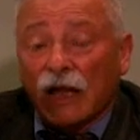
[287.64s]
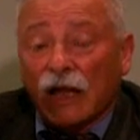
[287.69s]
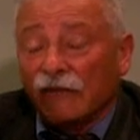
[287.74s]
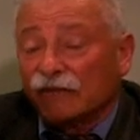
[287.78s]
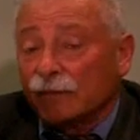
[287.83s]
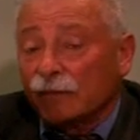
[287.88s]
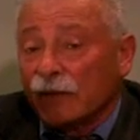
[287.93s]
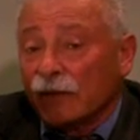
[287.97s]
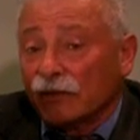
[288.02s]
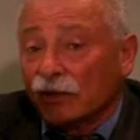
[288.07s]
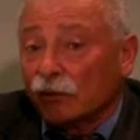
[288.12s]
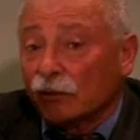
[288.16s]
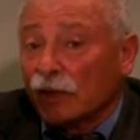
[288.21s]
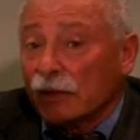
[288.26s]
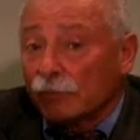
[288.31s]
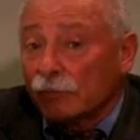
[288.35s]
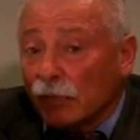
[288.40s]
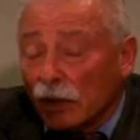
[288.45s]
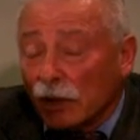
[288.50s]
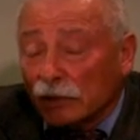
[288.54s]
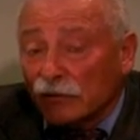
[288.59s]
I've spent the
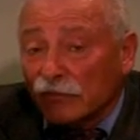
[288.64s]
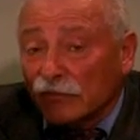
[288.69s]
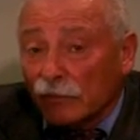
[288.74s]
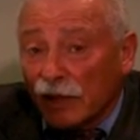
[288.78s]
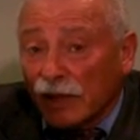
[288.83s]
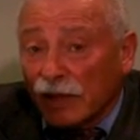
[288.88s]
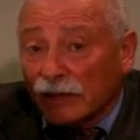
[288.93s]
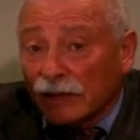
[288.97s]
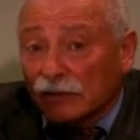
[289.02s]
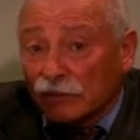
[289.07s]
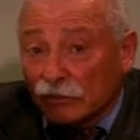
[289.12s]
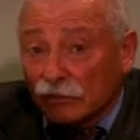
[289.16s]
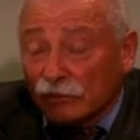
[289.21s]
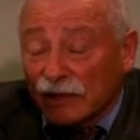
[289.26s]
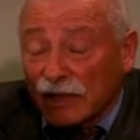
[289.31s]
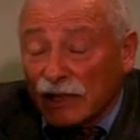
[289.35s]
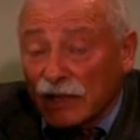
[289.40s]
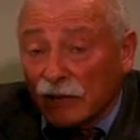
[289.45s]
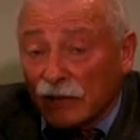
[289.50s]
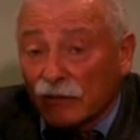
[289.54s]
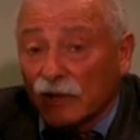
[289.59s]
great bulk of my
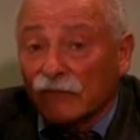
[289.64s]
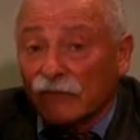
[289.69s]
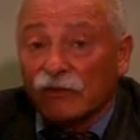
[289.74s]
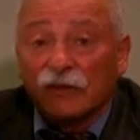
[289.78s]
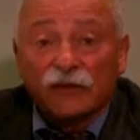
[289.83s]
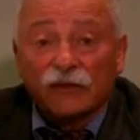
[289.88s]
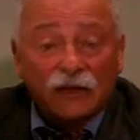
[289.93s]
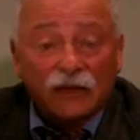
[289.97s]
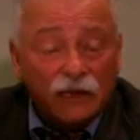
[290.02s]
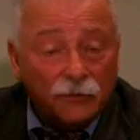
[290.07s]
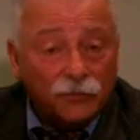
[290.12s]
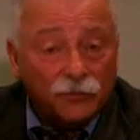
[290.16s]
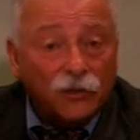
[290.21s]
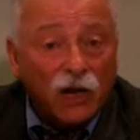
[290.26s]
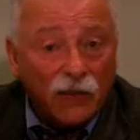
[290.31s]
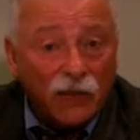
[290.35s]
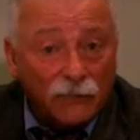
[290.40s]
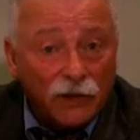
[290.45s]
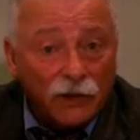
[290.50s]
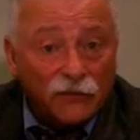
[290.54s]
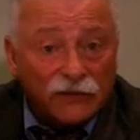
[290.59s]
career, however, in
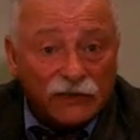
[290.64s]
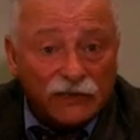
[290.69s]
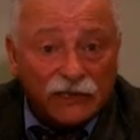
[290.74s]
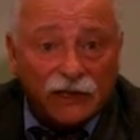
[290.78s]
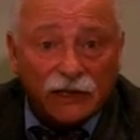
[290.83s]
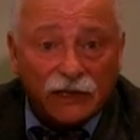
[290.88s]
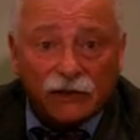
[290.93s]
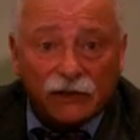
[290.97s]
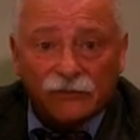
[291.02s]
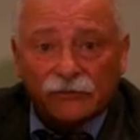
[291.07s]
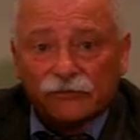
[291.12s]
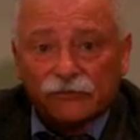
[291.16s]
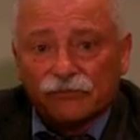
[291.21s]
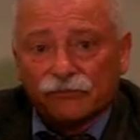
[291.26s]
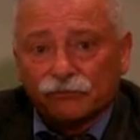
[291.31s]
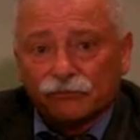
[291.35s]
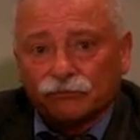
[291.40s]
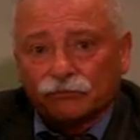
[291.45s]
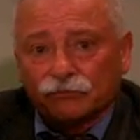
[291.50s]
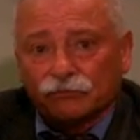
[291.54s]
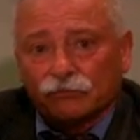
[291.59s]
primary care.
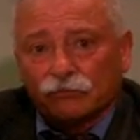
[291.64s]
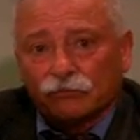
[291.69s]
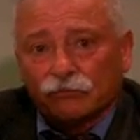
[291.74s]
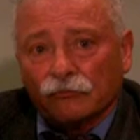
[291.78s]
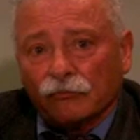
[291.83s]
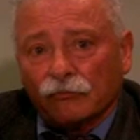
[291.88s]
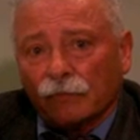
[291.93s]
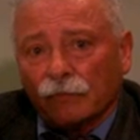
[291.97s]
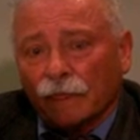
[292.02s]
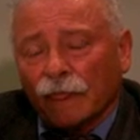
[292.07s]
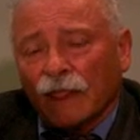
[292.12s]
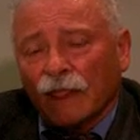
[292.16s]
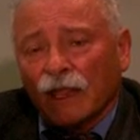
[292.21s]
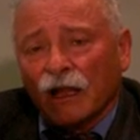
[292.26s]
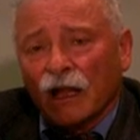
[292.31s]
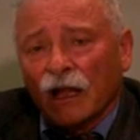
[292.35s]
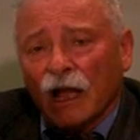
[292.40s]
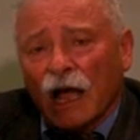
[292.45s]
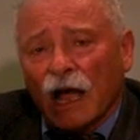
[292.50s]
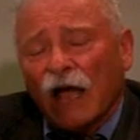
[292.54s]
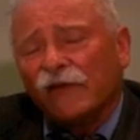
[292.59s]

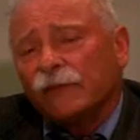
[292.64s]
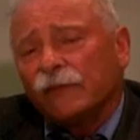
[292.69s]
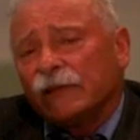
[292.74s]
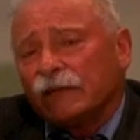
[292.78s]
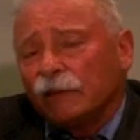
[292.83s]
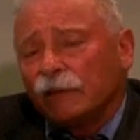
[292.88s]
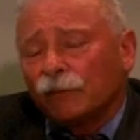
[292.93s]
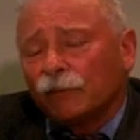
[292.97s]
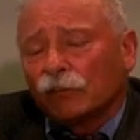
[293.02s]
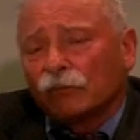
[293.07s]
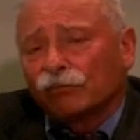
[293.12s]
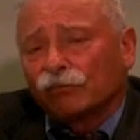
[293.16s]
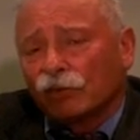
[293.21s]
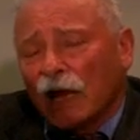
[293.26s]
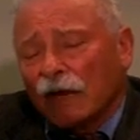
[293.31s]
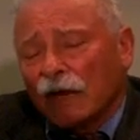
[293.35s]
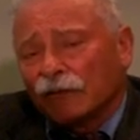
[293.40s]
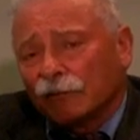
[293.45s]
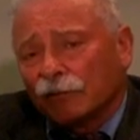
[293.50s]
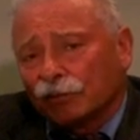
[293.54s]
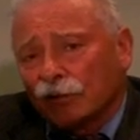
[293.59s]
I've been in
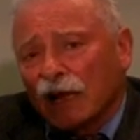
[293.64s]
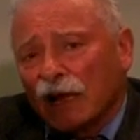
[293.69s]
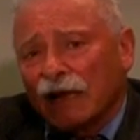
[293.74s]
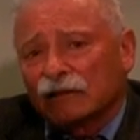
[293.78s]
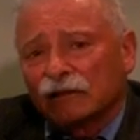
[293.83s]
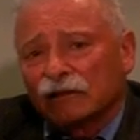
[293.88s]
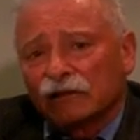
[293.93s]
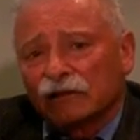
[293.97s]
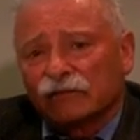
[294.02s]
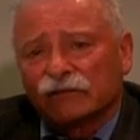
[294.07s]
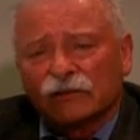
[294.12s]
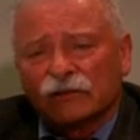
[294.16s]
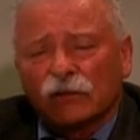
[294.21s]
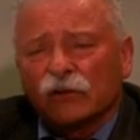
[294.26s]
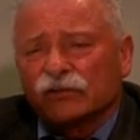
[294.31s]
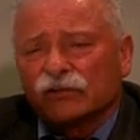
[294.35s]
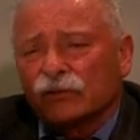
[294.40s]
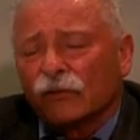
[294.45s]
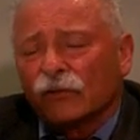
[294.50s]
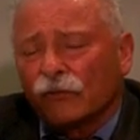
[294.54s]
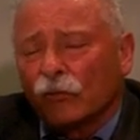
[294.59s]
private practice
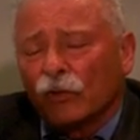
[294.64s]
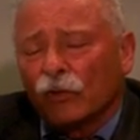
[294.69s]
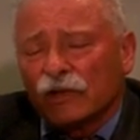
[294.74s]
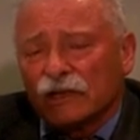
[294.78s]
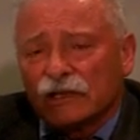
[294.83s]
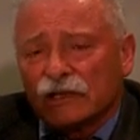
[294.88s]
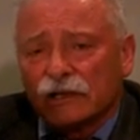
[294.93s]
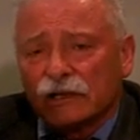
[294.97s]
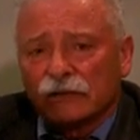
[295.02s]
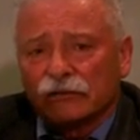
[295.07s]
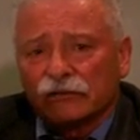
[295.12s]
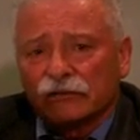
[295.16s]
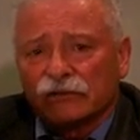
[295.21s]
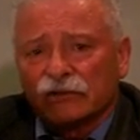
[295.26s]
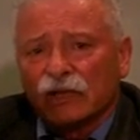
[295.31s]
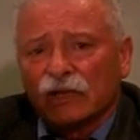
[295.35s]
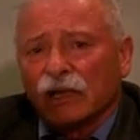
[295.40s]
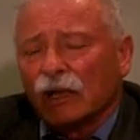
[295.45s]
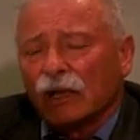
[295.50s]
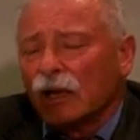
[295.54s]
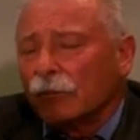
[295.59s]
close to 40 years,
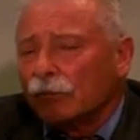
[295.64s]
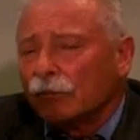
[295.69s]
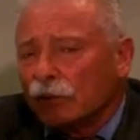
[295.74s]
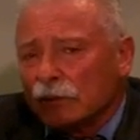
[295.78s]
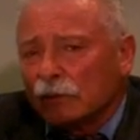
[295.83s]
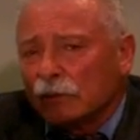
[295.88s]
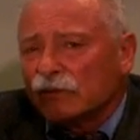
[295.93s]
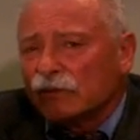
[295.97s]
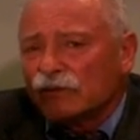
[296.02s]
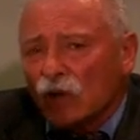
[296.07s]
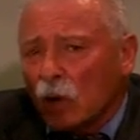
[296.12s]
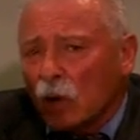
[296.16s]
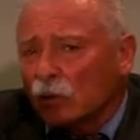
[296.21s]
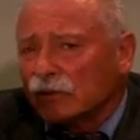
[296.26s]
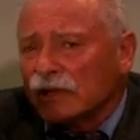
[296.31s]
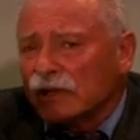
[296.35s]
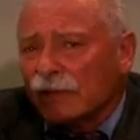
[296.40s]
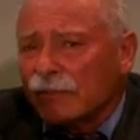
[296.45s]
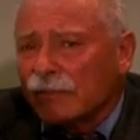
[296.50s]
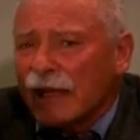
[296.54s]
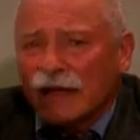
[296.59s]
but it was
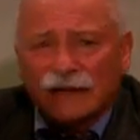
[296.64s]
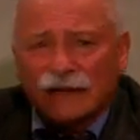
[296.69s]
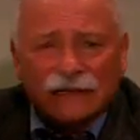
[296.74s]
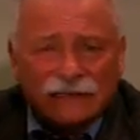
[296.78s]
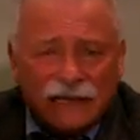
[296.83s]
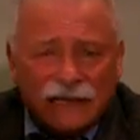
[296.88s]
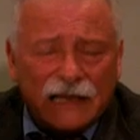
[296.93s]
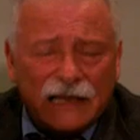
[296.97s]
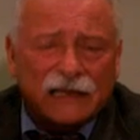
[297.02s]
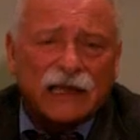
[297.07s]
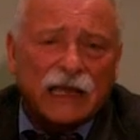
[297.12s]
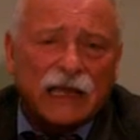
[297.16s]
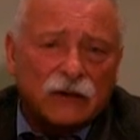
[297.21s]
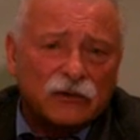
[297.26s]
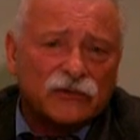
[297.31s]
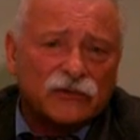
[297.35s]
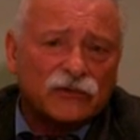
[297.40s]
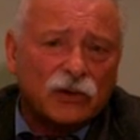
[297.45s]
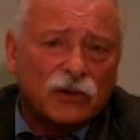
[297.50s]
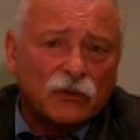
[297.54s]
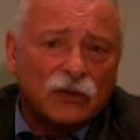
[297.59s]
only about a decade
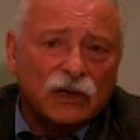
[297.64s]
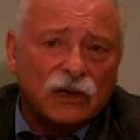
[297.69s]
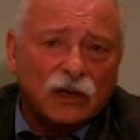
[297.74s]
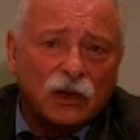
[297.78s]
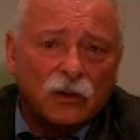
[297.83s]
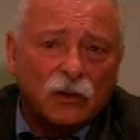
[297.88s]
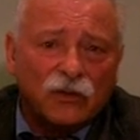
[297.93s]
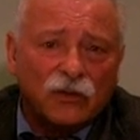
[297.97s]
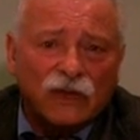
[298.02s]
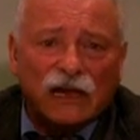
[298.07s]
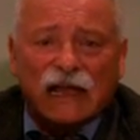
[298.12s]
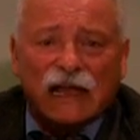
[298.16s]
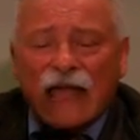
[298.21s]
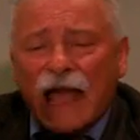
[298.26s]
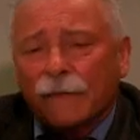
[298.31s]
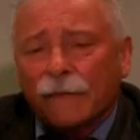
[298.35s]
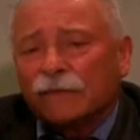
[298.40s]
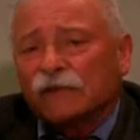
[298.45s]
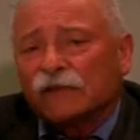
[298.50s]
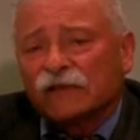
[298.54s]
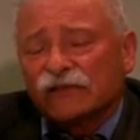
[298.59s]
or so ago that I
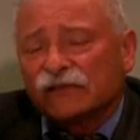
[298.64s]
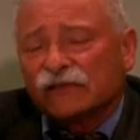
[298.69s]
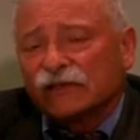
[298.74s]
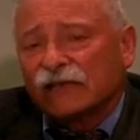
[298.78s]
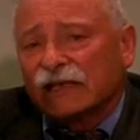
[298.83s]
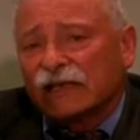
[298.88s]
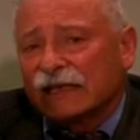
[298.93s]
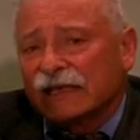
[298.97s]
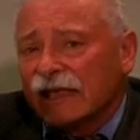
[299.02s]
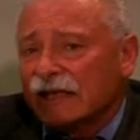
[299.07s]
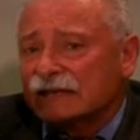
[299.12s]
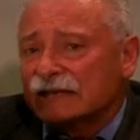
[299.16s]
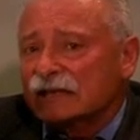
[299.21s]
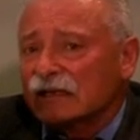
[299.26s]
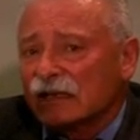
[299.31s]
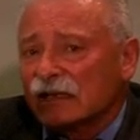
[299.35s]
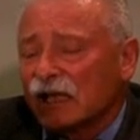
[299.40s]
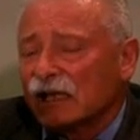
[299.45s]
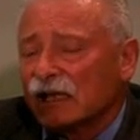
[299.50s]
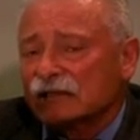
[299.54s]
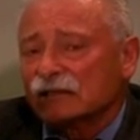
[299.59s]
happened to see a case
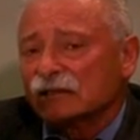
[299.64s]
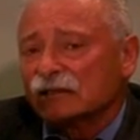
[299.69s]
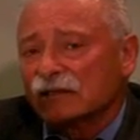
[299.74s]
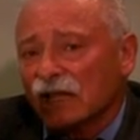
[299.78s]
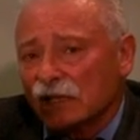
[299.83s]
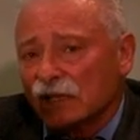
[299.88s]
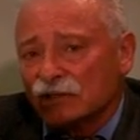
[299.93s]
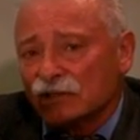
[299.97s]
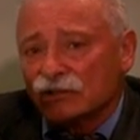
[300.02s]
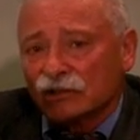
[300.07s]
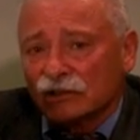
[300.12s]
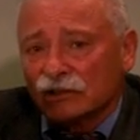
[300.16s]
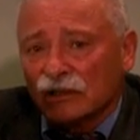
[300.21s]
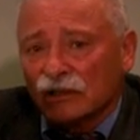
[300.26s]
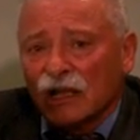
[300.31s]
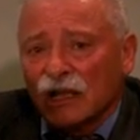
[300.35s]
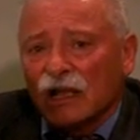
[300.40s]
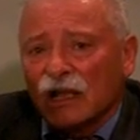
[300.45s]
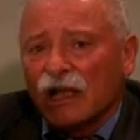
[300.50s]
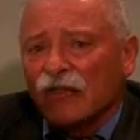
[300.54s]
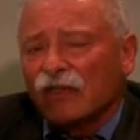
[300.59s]
in consultation
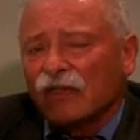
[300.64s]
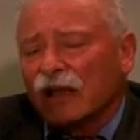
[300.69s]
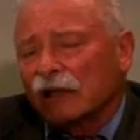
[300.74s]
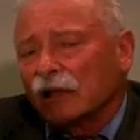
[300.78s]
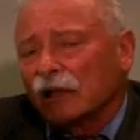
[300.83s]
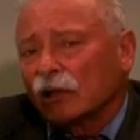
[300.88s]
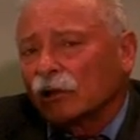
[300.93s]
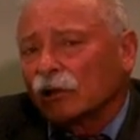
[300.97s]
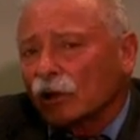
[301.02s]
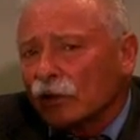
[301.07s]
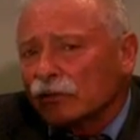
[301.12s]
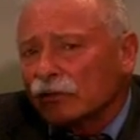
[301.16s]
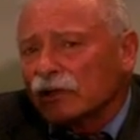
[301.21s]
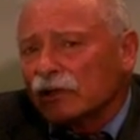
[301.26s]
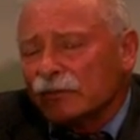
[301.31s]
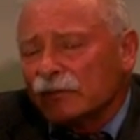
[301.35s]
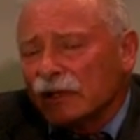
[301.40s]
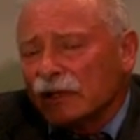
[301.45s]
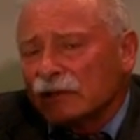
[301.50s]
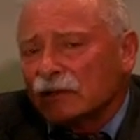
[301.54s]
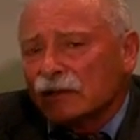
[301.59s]
that
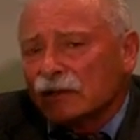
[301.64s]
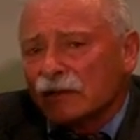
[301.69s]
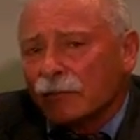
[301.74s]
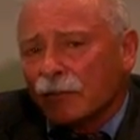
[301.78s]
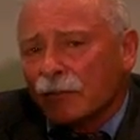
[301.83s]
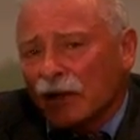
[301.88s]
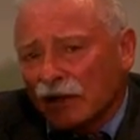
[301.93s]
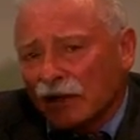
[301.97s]
alerted me to the